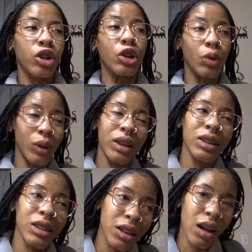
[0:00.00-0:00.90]

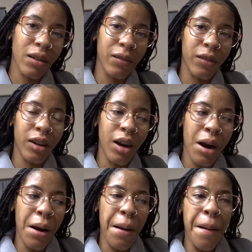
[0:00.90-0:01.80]
doing stuff,
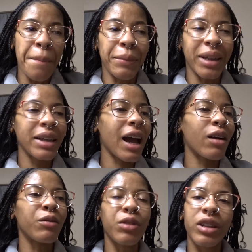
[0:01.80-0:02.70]
but it
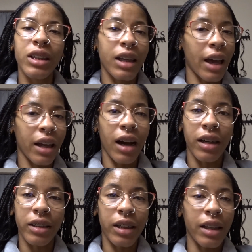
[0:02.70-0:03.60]
got really
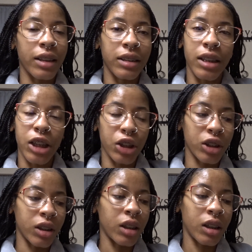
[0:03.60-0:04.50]
chaotic in this
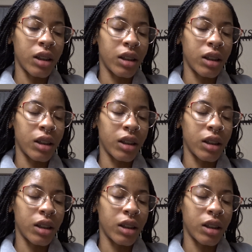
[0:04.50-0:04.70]
kitchen.